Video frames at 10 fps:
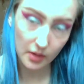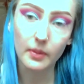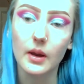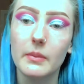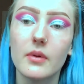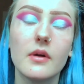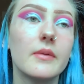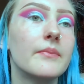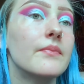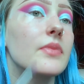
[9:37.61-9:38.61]

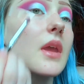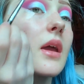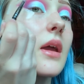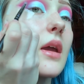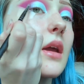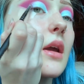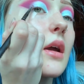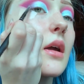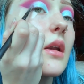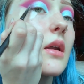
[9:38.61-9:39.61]
purple
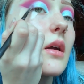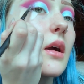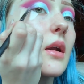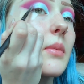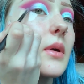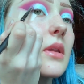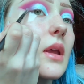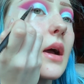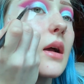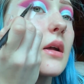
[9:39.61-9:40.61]
and kind of put
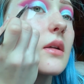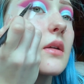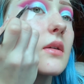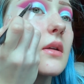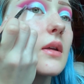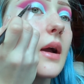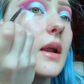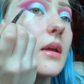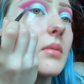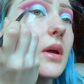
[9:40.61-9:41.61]
that just a
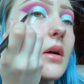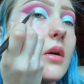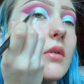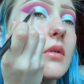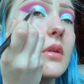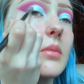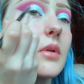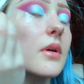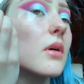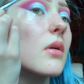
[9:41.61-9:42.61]
tiny bit over the
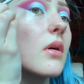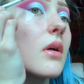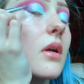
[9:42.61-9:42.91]
blue.